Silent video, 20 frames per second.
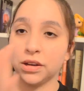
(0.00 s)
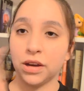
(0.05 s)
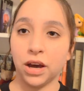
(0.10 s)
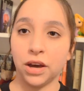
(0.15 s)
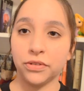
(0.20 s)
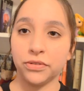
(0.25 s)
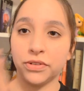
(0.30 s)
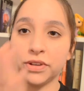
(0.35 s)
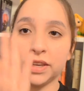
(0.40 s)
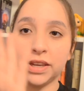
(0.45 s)

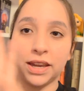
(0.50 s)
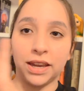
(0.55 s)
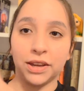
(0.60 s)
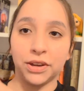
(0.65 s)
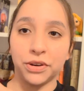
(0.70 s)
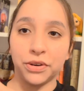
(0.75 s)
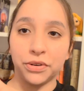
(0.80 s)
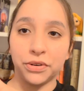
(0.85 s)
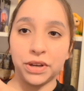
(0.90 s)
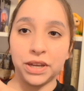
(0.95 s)
coffee
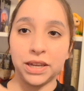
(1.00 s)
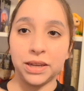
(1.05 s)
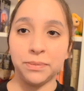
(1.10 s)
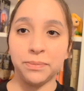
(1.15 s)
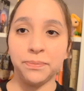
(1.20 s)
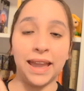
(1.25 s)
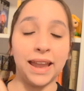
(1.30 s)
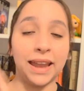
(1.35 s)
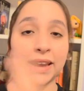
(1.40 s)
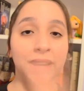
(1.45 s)
and
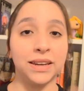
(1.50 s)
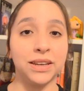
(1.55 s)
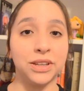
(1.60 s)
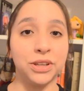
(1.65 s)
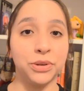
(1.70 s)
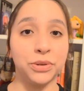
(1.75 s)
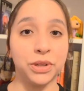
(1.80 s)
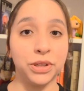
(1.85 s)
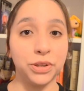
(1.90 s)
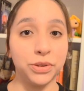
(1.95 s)
cream, and
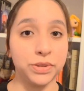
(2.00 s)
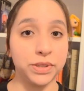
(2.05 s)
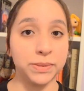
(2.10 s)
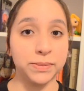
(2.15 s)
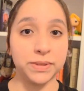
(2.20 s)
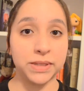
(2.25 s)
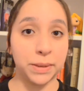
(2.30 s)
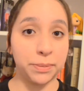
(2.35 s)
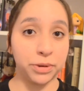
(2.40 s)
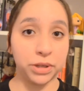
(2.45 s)
you can use
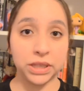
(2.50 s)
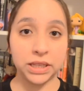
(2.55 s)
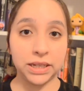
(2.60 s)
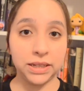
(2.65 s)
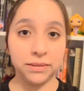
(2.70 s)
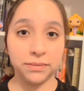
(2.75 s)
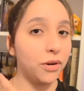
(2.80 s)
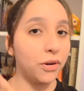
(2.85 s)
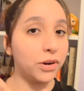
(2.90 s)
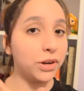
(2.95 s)
them
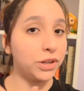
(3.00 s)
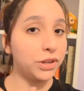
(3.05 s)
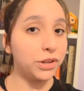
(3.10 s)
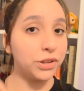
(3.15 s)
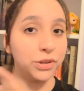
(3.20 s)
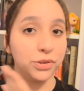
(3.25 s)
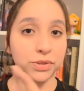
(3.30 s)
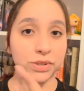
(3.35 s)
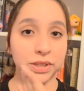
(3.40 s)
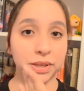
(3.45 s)
separately or you
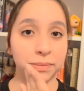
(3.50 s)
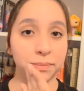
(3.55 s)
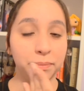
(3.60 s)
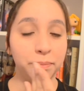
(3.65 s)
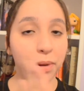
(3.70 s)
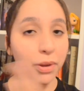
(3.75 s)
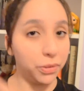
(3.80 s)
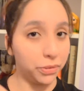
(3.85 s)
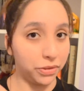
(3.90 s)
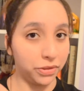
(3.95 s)
can use them
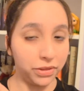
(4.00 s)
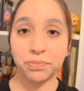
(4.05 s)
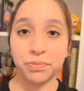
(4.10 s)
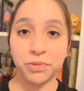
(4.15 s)
both.